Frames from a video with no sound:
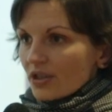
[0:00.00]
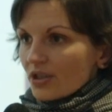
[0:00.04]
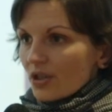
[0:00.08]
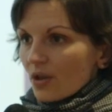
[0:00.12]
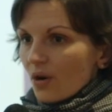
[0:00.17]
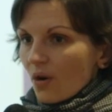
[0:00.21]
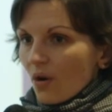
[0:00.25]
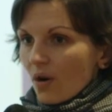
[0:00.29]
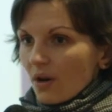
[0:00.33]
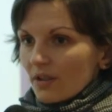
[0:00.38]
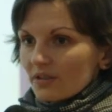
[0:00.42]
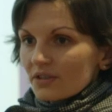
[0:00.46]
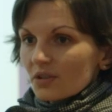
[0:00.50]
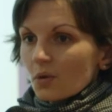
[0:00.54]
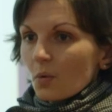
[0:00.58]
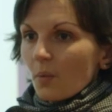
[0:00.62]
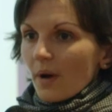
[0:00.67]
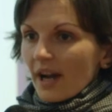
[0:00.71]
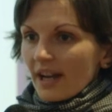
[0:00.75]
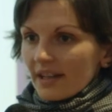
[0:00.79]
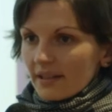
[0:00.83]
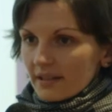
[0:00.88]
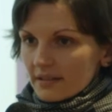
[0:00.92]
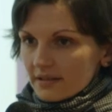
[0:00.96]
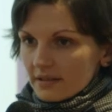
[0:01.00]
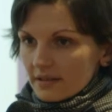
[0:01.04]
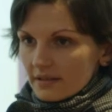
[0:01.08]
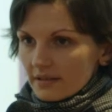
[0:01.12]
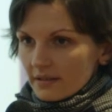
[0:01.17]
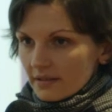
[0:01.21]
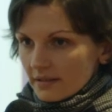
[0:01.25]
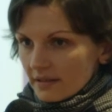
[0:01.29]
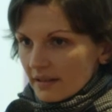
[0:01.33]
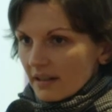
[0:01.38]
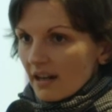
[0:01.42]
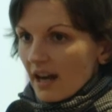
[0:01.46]
hold quite
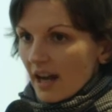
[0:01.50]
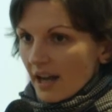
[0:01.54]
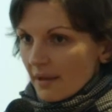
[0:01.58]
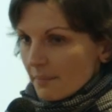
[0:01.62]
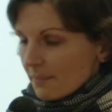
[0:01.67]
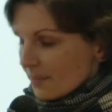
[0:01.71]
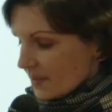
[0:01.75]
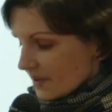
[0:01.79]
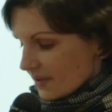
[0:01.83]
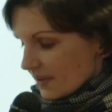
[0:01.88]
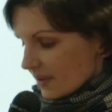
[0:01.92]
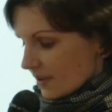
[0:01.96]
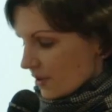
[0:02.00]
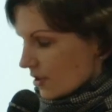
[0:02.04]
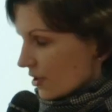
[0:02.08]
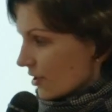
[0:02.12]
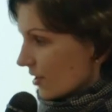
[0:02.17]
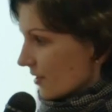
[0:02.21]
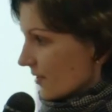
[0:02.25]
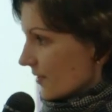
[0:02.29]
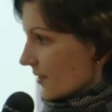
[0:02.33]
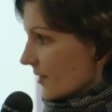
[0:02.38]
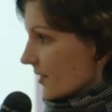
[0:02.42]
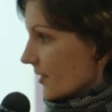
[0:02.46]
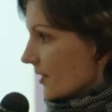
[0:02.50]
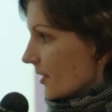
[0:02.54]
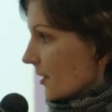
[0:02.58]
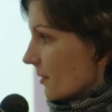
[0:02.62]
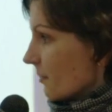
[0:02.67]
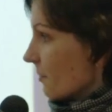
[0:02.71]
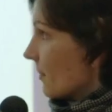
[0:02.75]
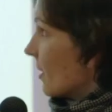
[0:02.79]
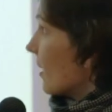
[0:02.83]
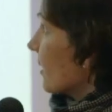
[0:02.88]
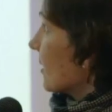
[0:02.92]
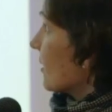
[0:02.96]
high positions
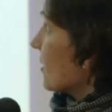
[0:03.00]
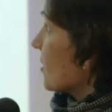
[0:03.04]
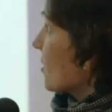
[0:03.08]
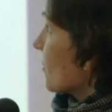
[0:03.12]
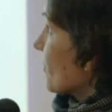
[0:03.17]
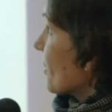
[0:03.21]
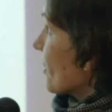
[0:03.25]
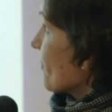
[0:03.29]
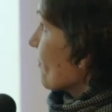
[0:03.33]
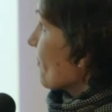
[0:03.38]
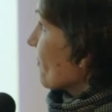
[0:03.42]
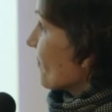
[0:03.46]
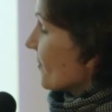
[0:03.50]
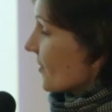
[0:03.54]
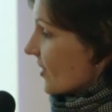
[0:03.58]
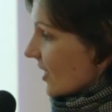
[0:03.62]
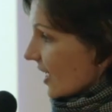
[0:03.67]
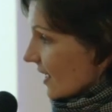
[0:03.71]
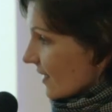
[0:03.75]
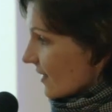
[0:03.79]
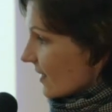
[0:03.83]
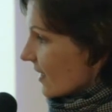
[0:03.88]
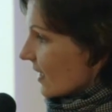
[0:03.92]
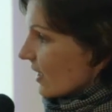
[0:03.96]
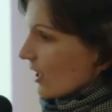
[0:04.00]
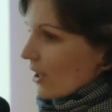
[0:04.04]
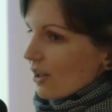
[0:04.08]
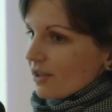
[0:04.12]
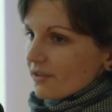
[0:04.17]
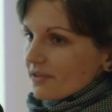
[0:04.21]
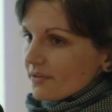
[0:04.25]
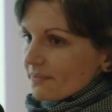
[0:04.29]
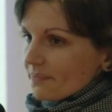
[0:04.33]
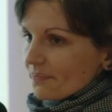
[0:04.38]
in military. Thanks a lot.